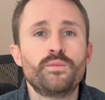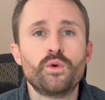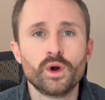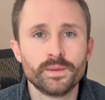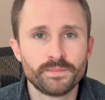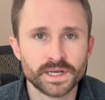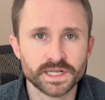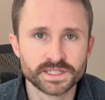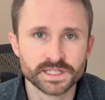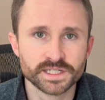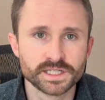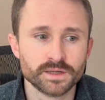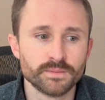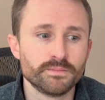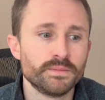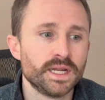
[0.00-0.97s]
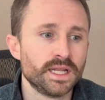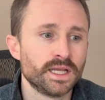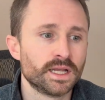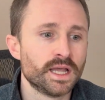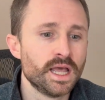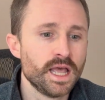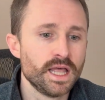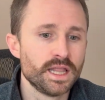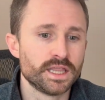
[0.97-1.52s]
a point-based system, meaning
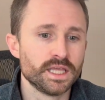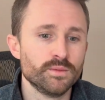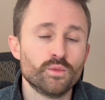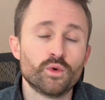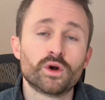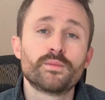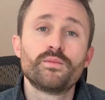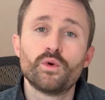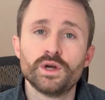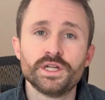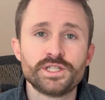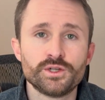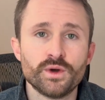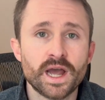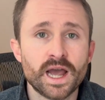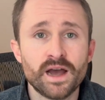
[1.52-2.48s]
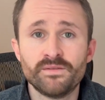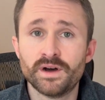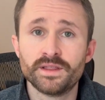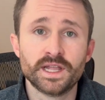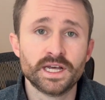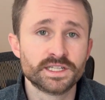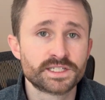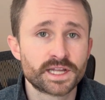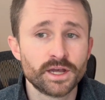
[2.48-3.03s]
the more points you have on
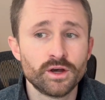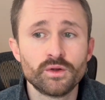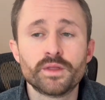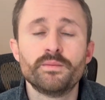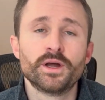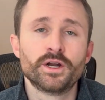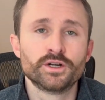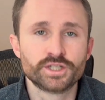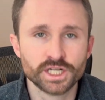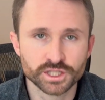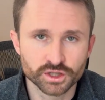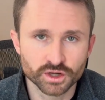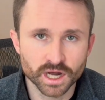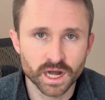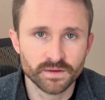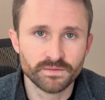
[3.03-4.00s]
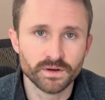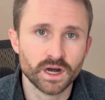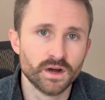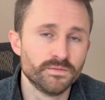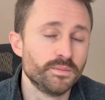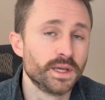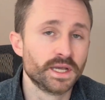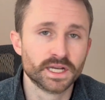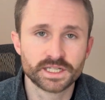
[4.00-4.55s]
that scale, the better chance you have
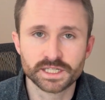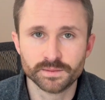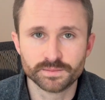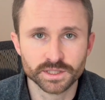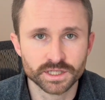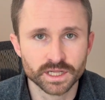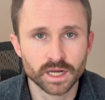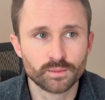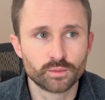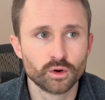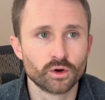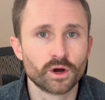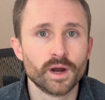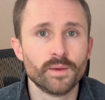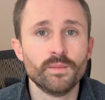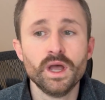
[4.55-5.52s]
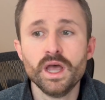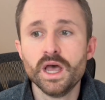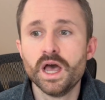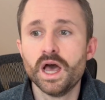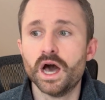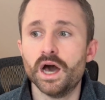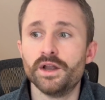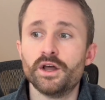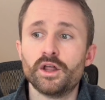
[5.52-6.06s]
of being accepted to that program.
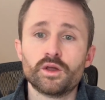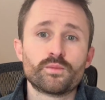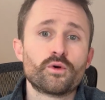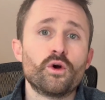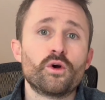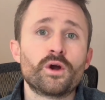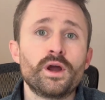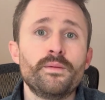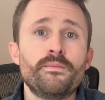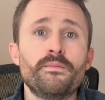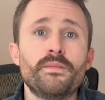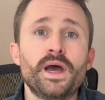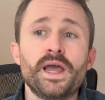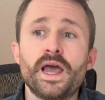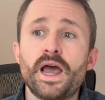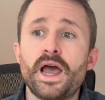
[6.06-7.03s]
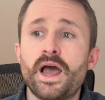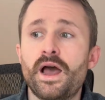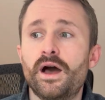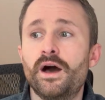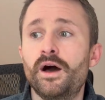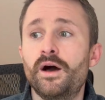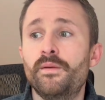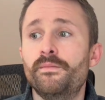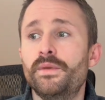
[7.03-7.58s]
Another program might
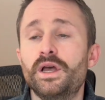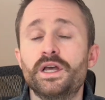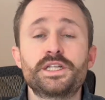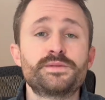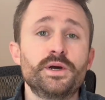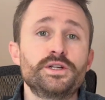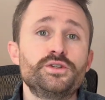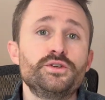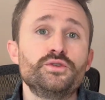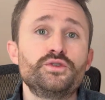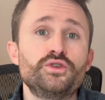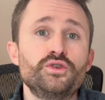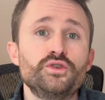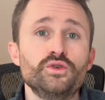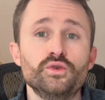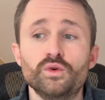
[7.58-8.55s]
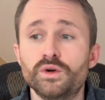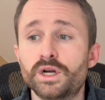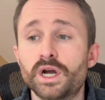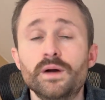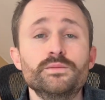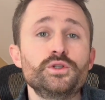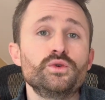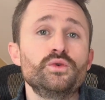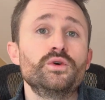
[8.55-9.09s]
expect you to
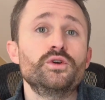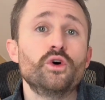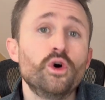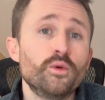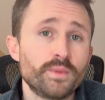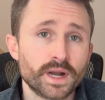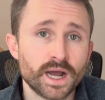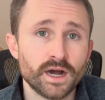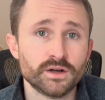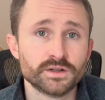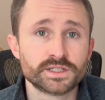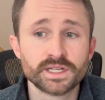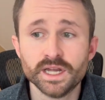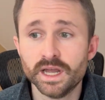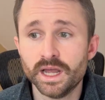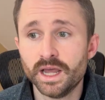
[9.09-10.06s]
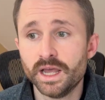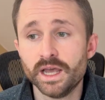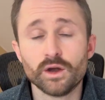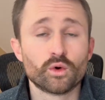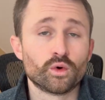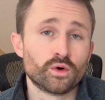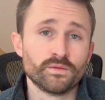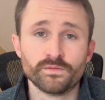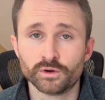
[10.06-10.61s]
come to an open house
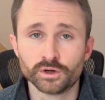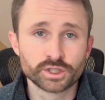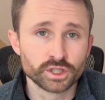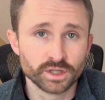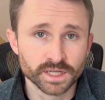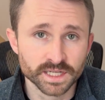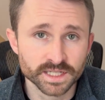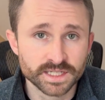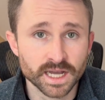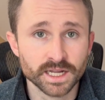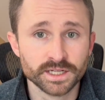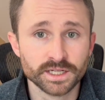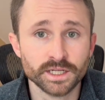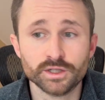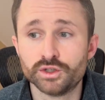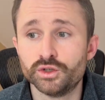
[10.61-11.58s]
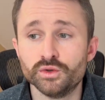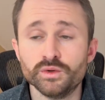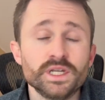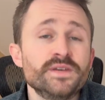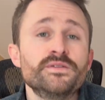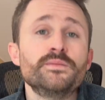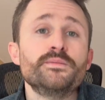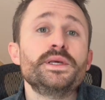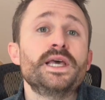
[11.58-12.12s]
or virtually attend it to
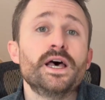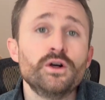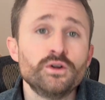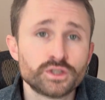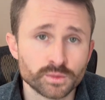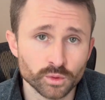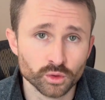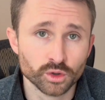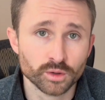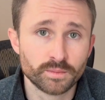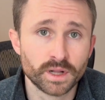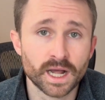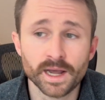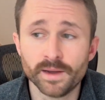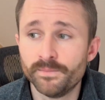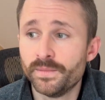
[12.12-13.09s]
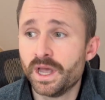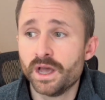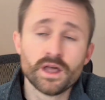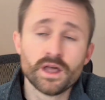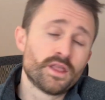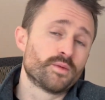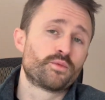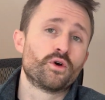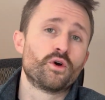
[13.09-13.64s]
even be eligible to apply.
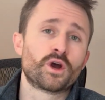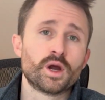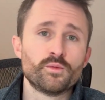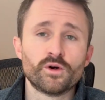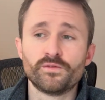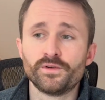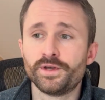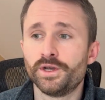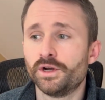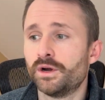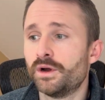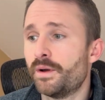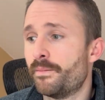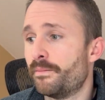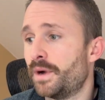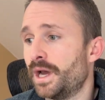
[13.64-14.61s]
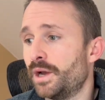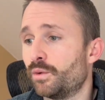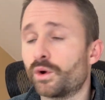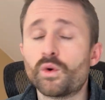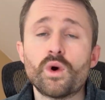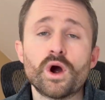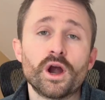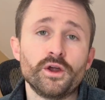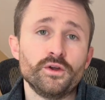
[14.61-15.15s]
The program over here might
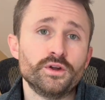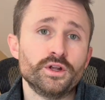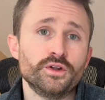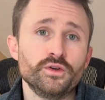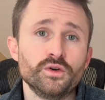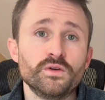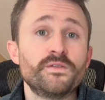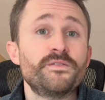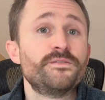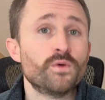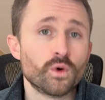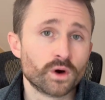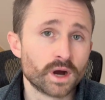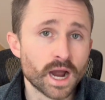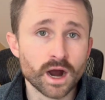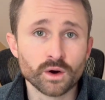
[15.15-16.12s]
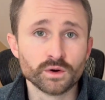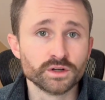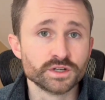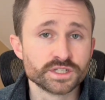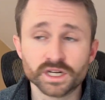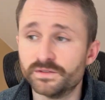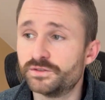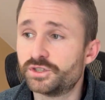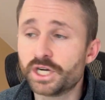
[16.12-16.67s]
require you to do 4 hours
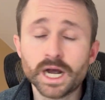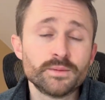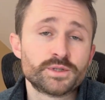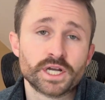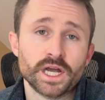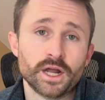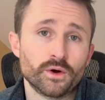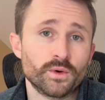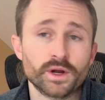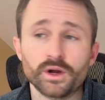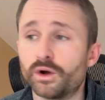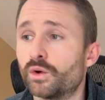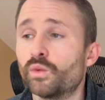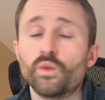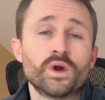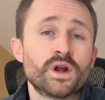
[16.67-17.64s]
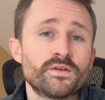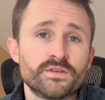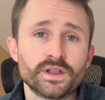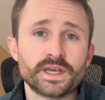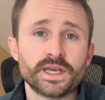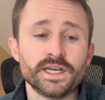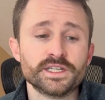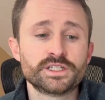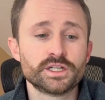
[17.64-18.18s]
of job shadowing or whatever the
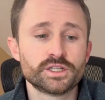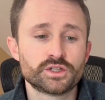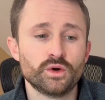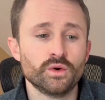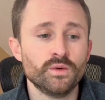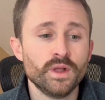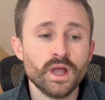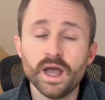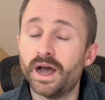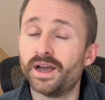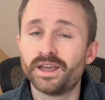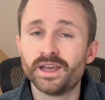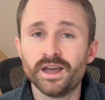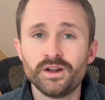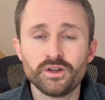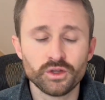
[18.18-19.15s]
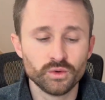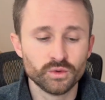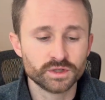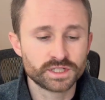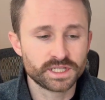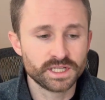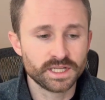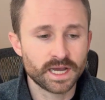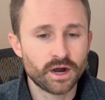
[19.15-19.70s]
case. So again, you will
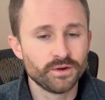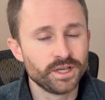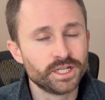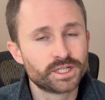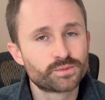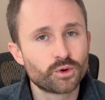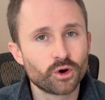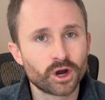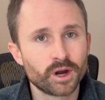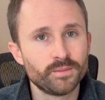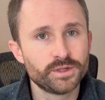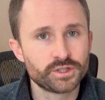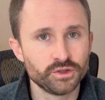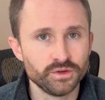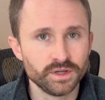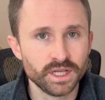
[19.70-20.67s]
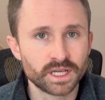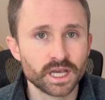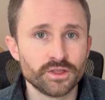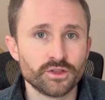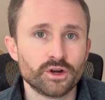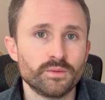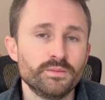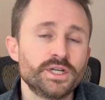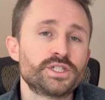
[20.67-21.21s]
see how each program is unique in
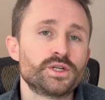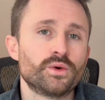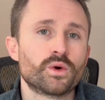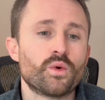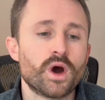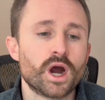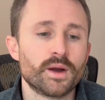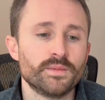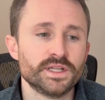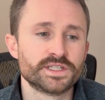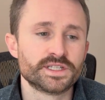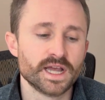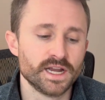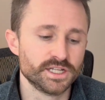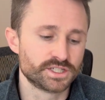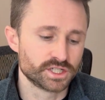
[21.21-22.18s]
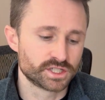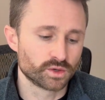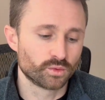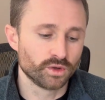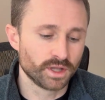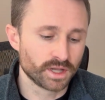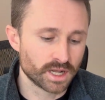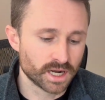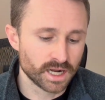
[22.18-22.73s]
their admission requirements, and it's just a
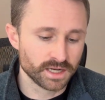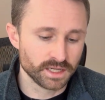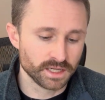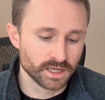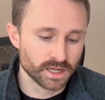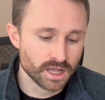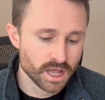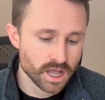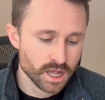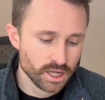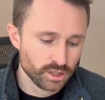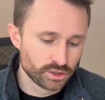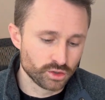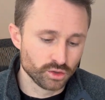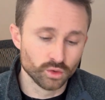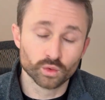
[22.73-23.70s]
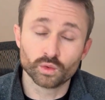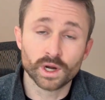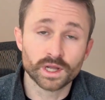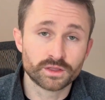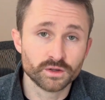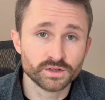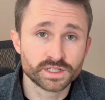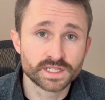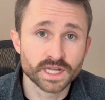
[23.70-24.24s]
really good idea to write
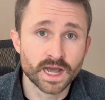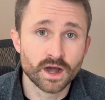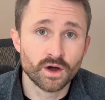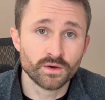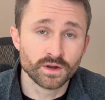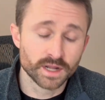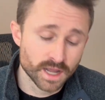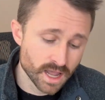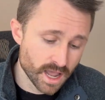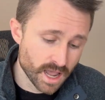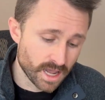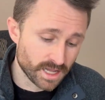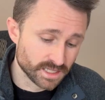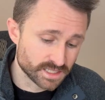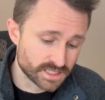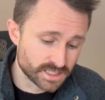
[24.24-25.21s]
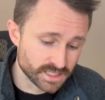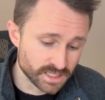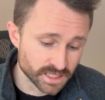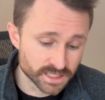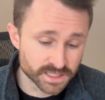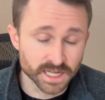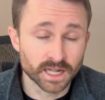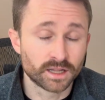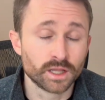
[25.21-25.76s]
those down and see
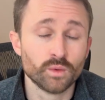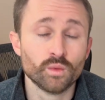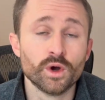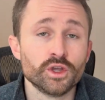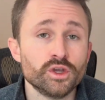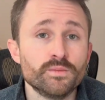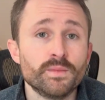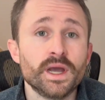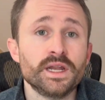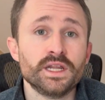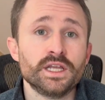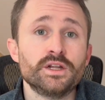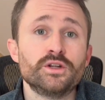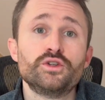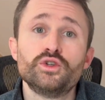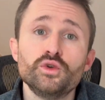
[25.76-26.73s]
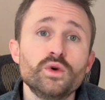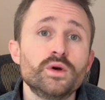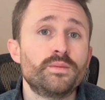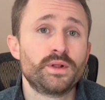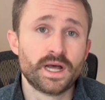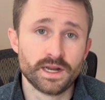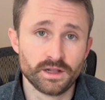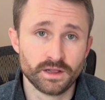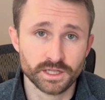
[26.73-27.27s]
exactly what you might need to
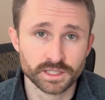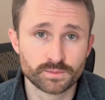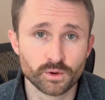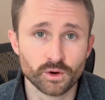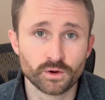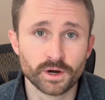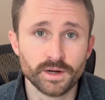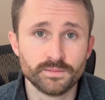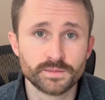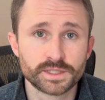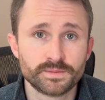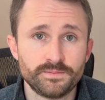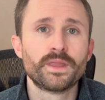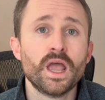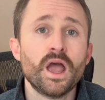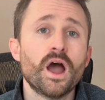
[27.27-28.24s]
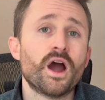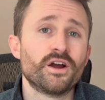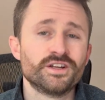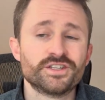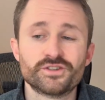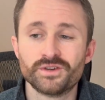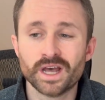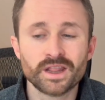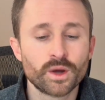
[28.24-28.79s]
apply to these programs. All right,
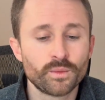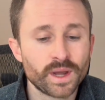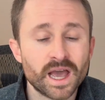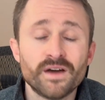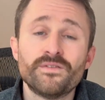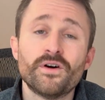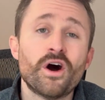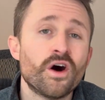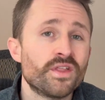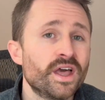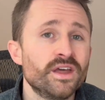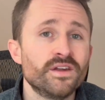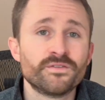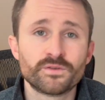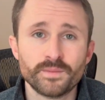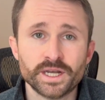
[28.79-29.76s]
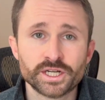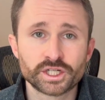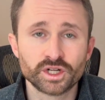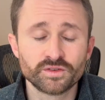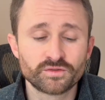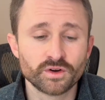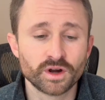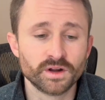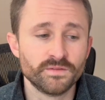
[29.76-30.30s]
so now that we have all that information in
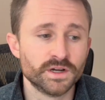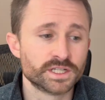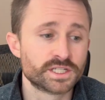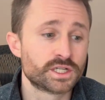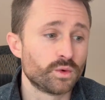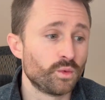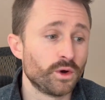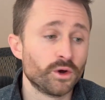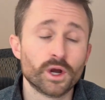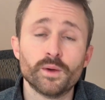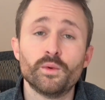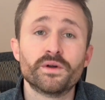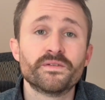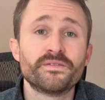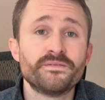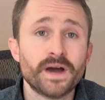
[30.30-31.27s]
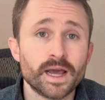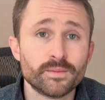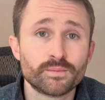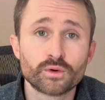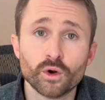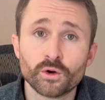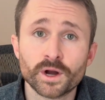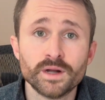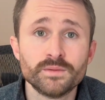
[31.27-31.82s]
front of us, we were able to find
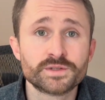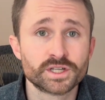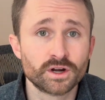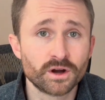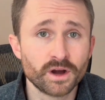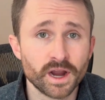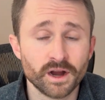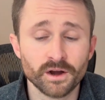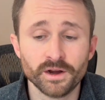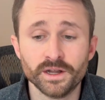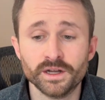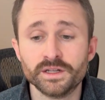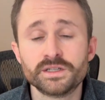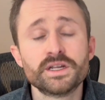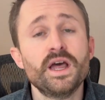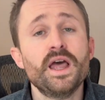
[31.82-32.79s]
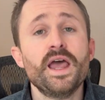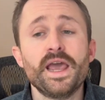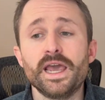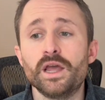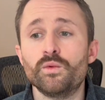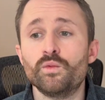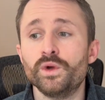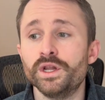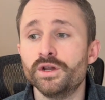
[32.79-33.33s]
programs in our areas,
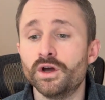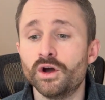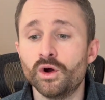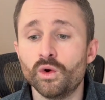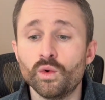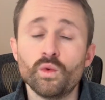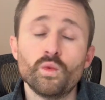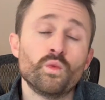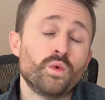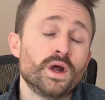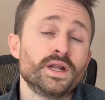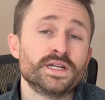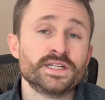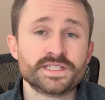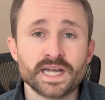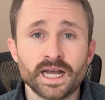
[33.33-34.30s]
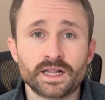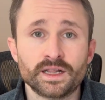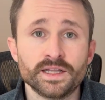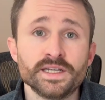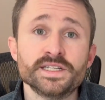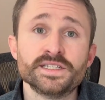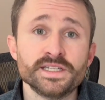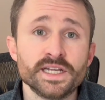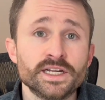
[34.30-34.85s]
and we know what exactly
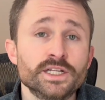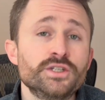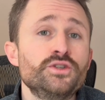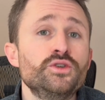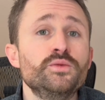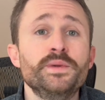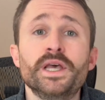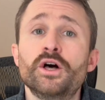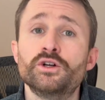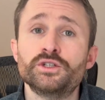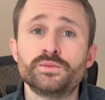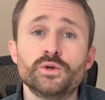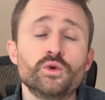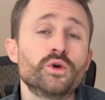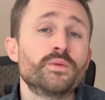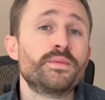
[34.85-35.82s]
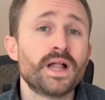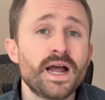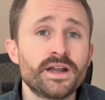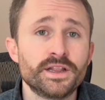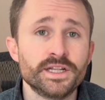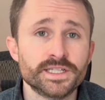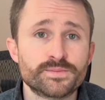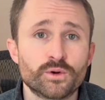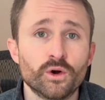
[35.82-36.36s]
is needed to be eligible to apply to
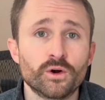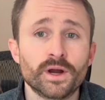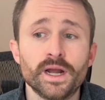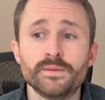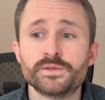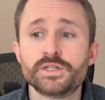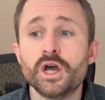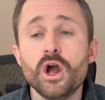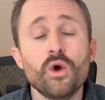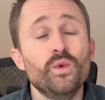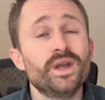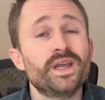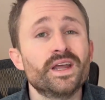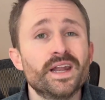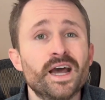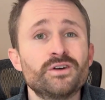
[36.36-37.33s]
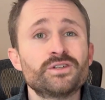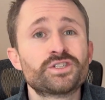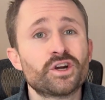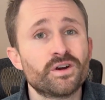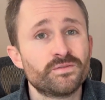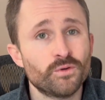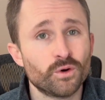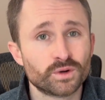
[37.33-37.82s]
these programs. We can now start